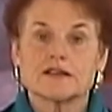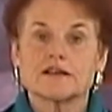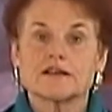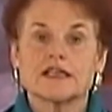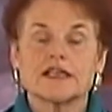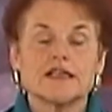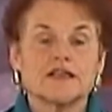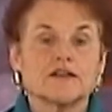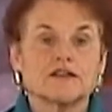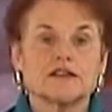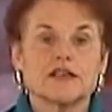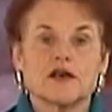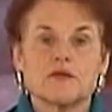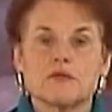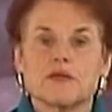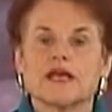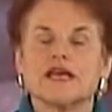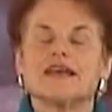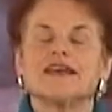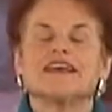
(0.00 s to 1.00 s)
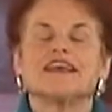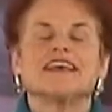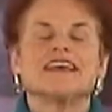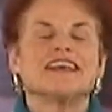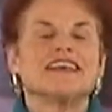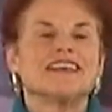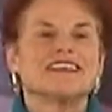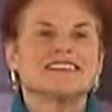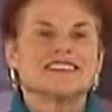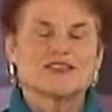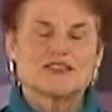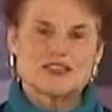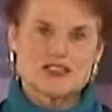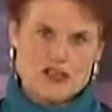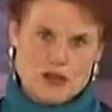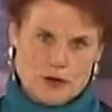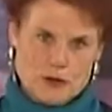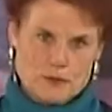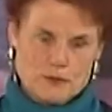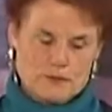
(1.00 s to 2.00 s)
healed up.
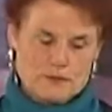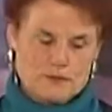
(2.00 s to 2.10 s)
So